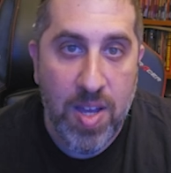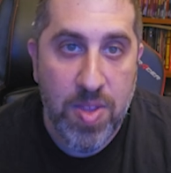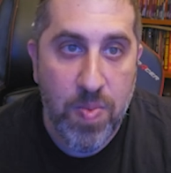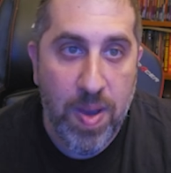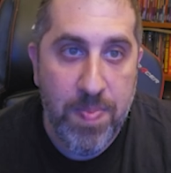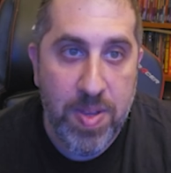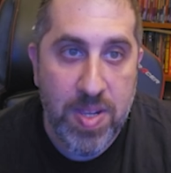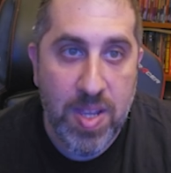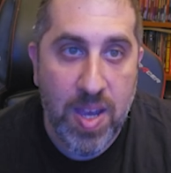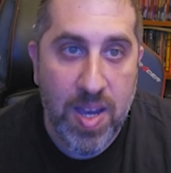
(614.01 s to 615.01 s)
the
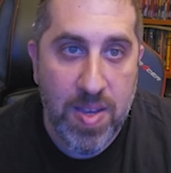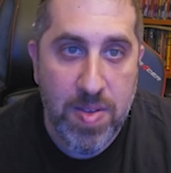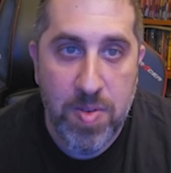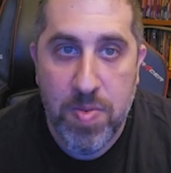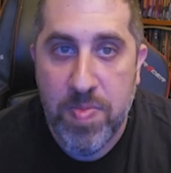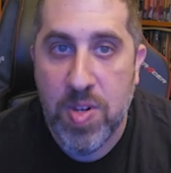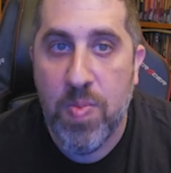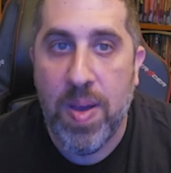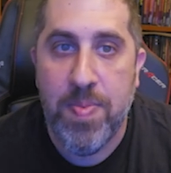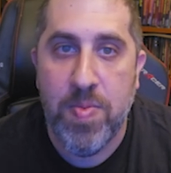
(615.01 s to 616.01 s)
weapon, you imbue a
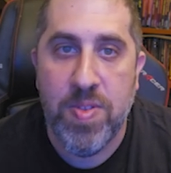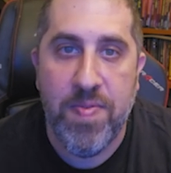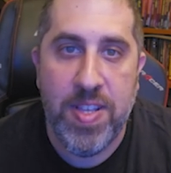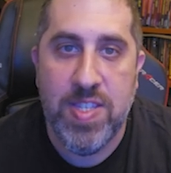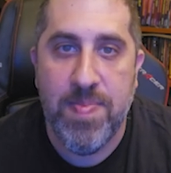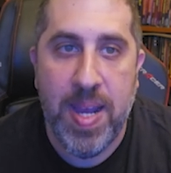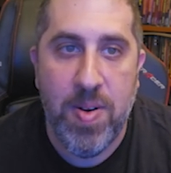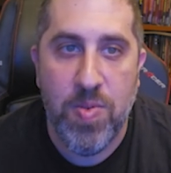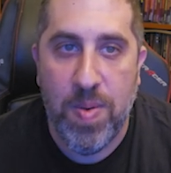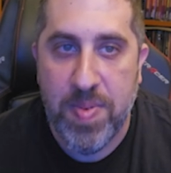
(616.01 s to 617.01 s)
weapon with offensive
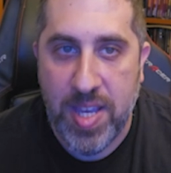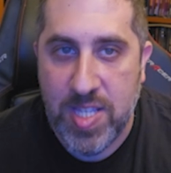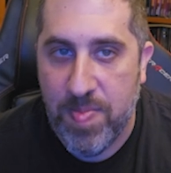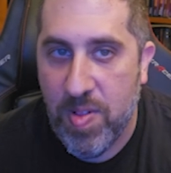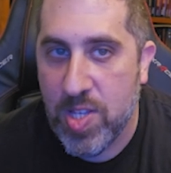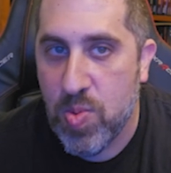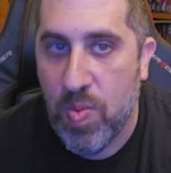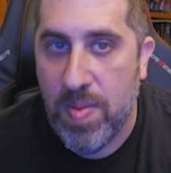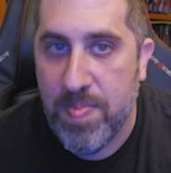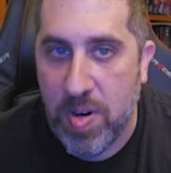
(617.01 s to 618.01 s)
power. The weapon gains a
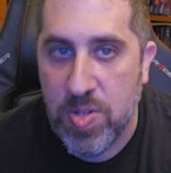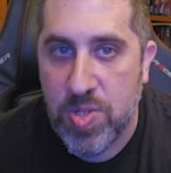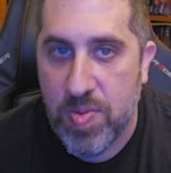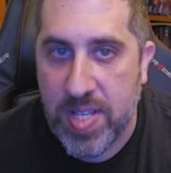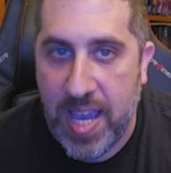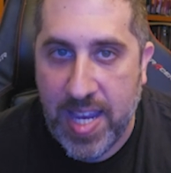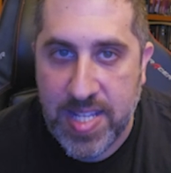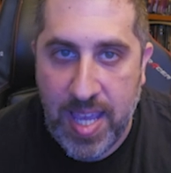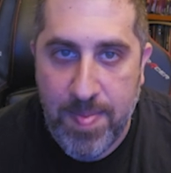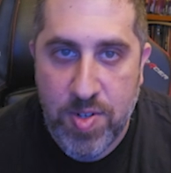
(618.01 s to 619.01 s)
+1 bonus to attack
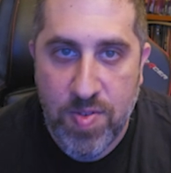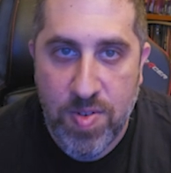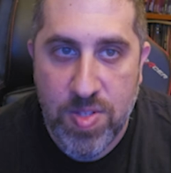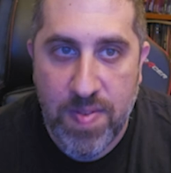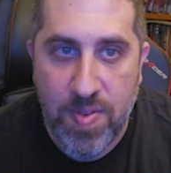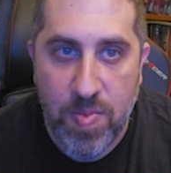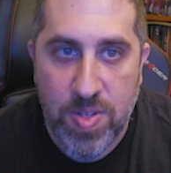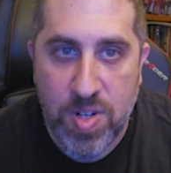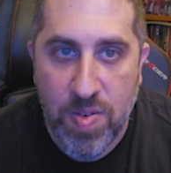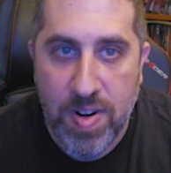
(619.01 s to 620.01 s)
and damage rolls. If it
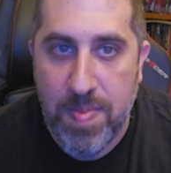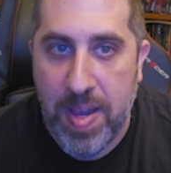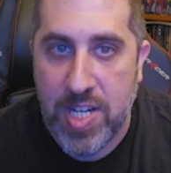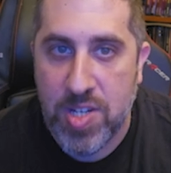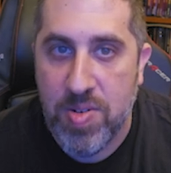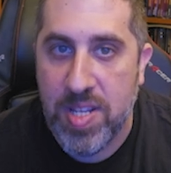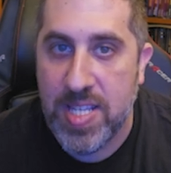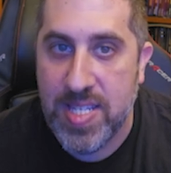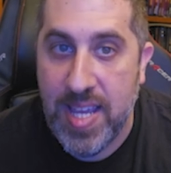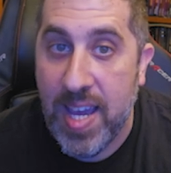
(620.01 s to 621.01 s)
wasn't already magical, it
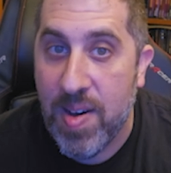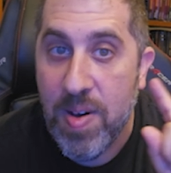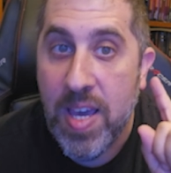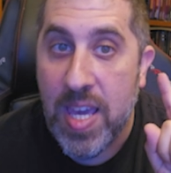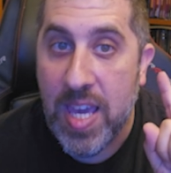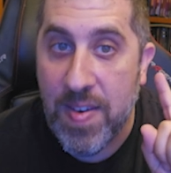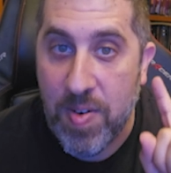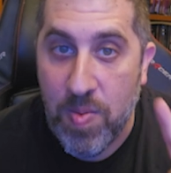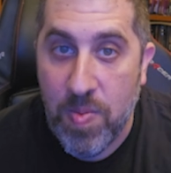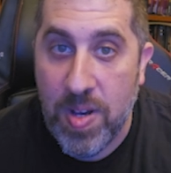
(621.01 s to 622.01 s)
is now. If
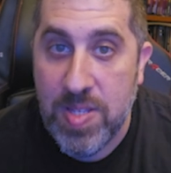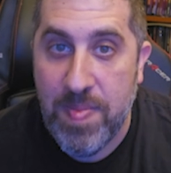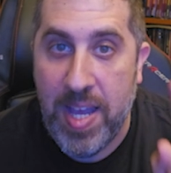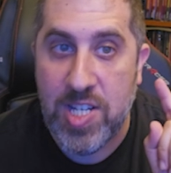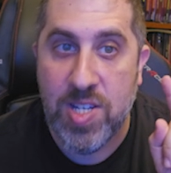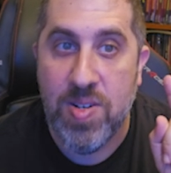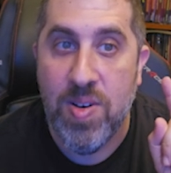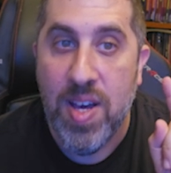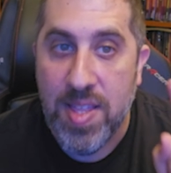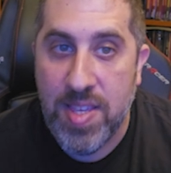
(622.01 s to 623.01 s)
it was
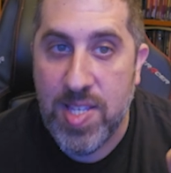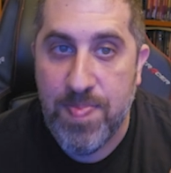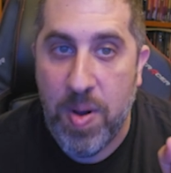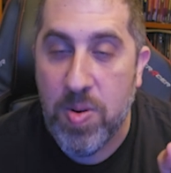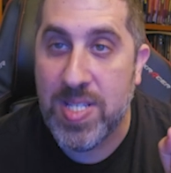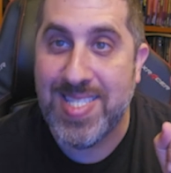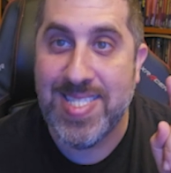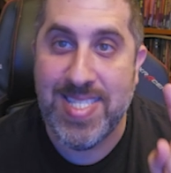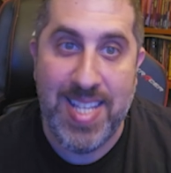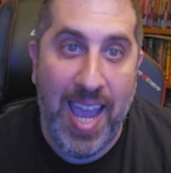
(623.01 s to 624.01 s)
magical, this bonus
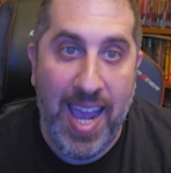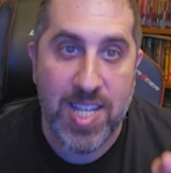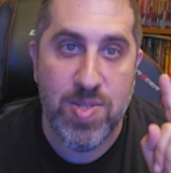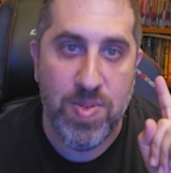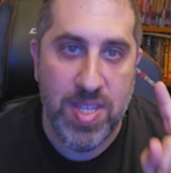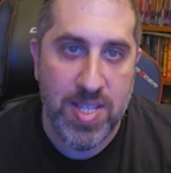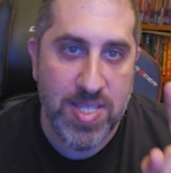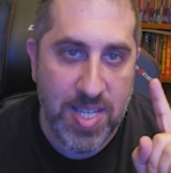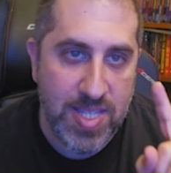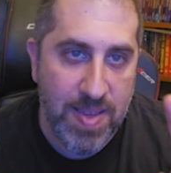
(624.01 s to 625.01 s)
stacks with the
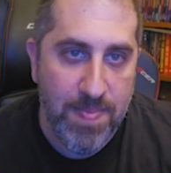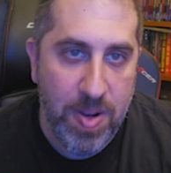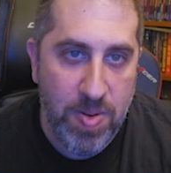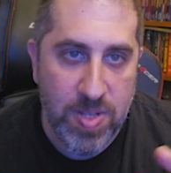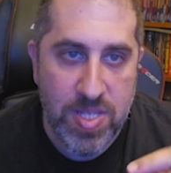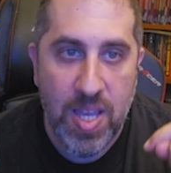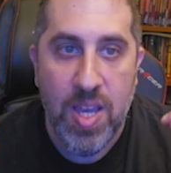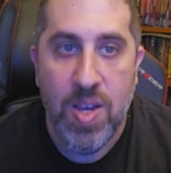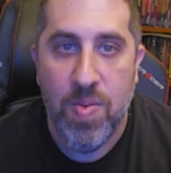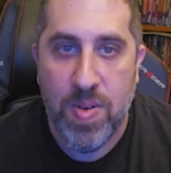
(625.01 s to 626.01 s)
existing bonus.
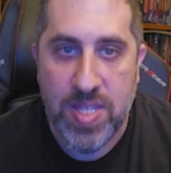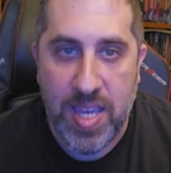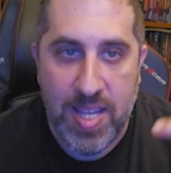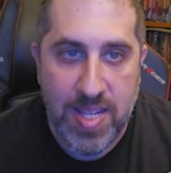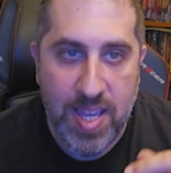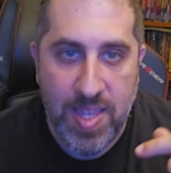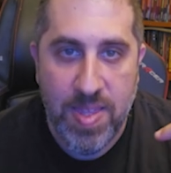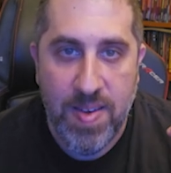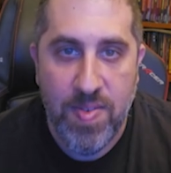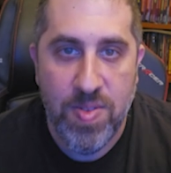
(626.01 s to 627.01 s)
Once I hit 9th
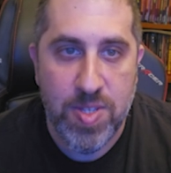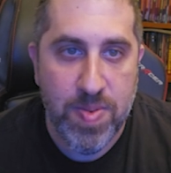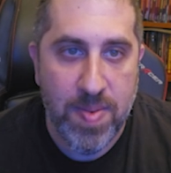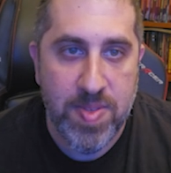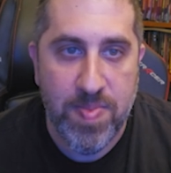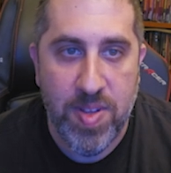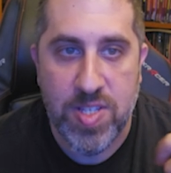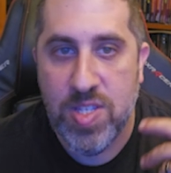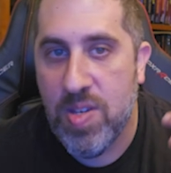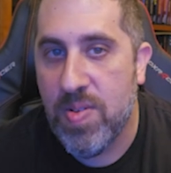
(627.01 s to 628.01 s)
level, this becomes a
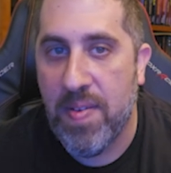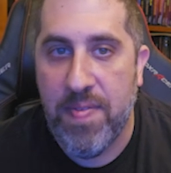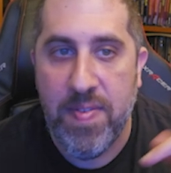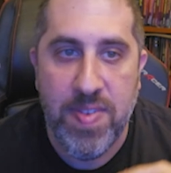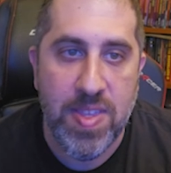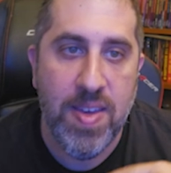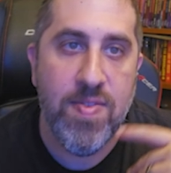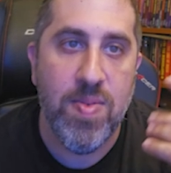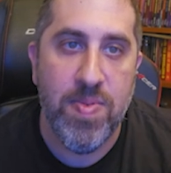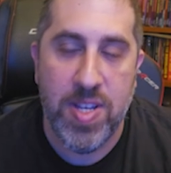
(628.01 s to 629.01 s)
+2, and at 15th
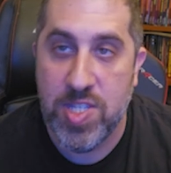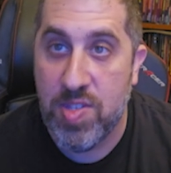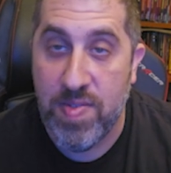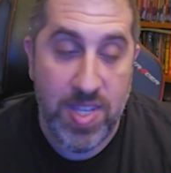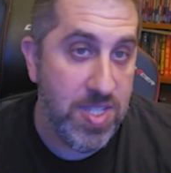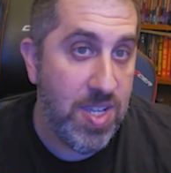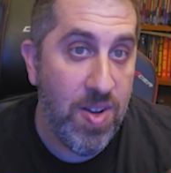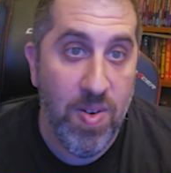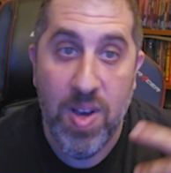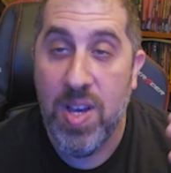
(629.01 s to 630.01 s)
level, +3.
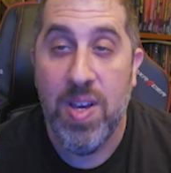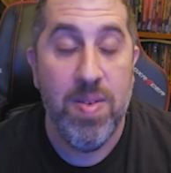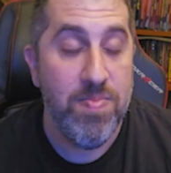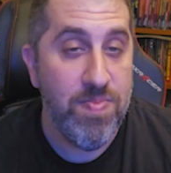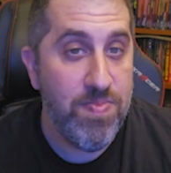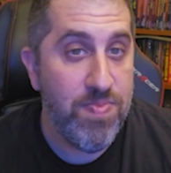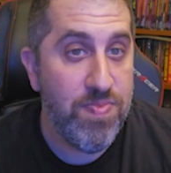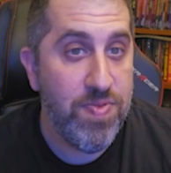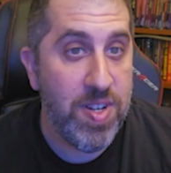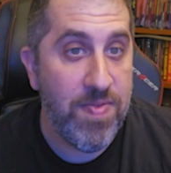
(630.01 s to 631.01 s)
So
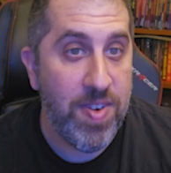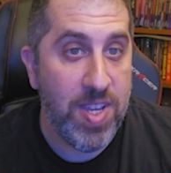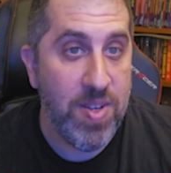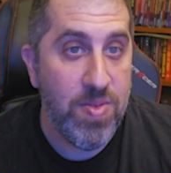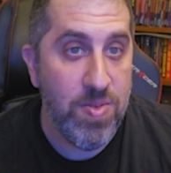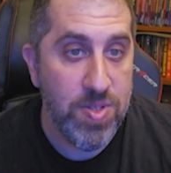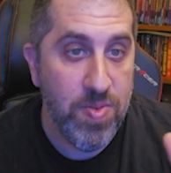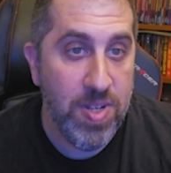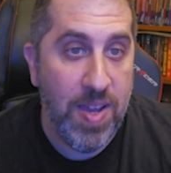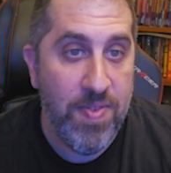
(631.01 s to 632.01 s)
pretty freaking cool. So
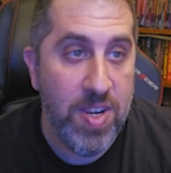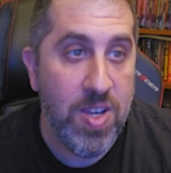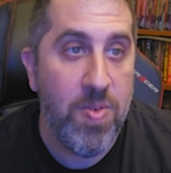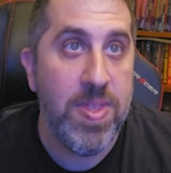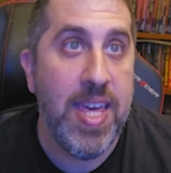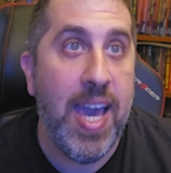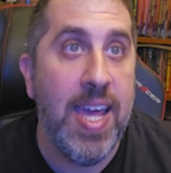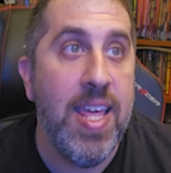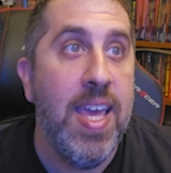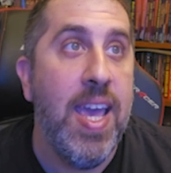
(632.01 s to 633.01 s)
we're definitely going to go with
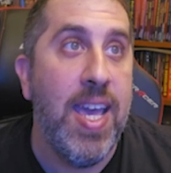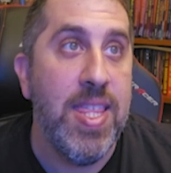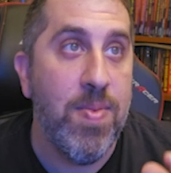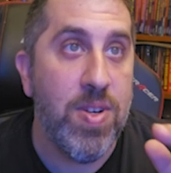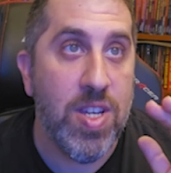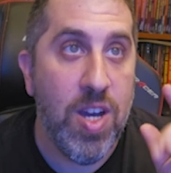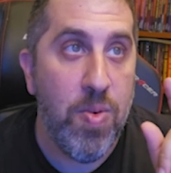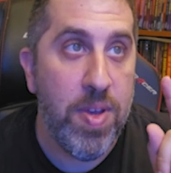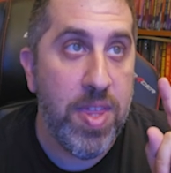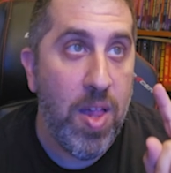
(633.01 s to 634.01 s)
that. And then we're going to go
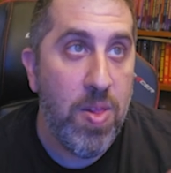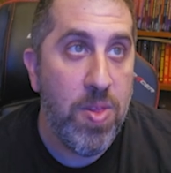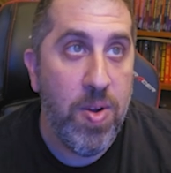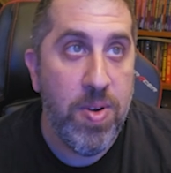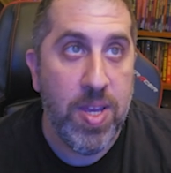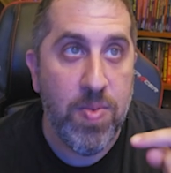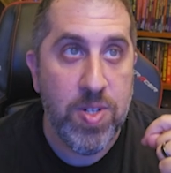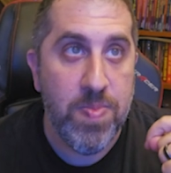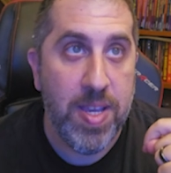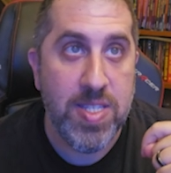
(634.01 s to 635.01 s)
with loading,
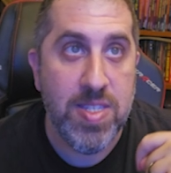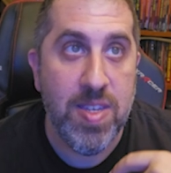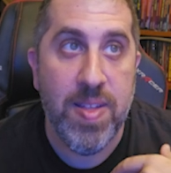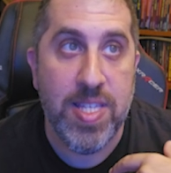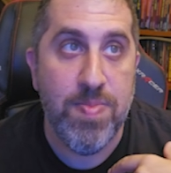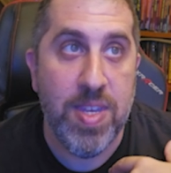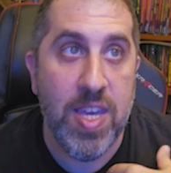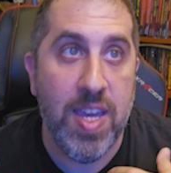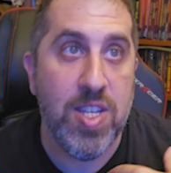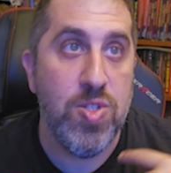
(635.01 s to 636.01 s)
which basically lets me
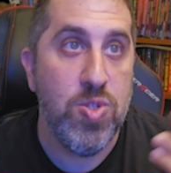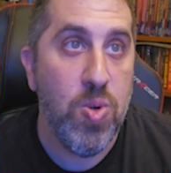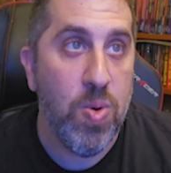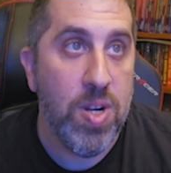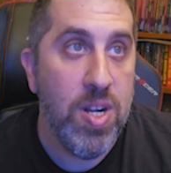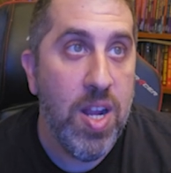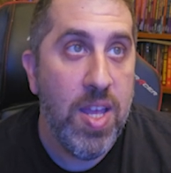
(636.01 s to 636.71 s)
ignore